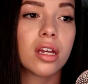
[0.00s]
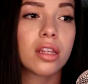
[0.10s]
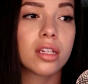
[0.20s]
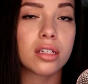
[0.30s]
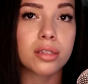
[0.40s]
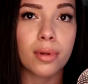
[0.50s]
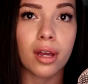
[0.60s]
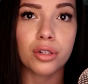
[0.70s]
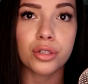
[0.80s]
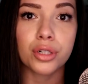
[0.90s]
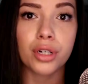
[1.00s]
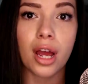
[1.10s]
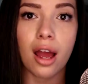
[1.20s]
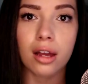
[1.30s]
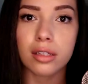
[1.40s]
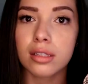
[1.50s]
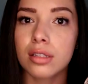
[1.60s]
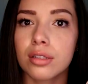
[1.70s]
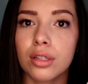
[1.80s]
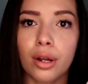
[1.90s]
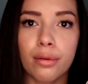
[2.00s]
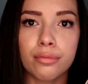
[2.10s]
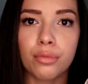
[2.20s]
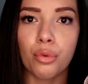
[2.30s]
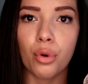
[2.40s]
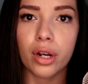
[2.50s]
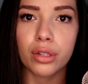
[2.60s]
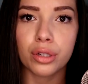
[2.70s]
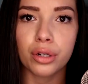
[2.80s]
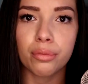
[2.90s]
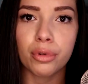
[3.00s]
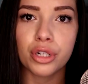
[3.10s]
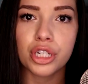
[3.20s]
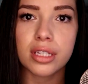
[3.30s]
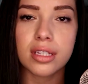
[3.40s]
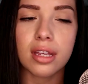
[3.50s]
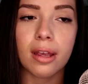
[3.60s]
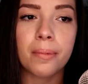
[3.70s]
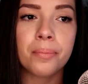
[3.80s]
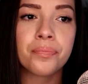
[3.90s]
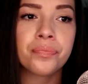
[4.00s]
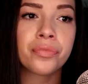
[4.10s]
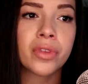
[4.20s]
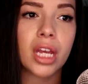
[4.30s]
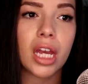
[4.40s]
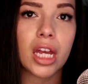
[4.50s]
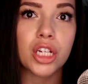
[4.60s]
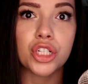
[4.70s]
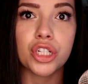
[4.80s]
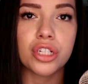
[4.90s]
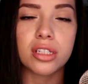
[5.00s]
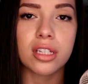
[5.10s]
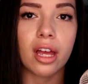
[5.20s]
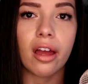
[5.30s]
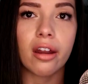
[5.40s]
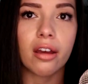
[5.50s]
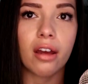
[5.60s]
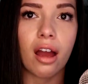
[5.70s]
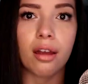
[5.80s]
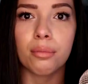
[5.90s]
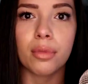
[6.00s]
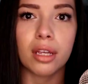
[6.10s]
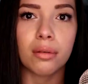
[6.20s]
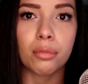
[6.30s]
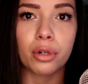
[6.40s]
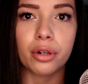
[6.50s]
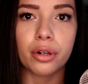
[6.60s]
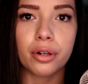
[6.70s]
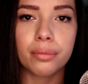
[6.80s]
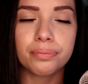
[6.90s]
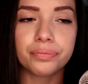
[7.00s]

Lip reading: The dispatcher asked, what is your emergency? And she just said, I'm being murdered.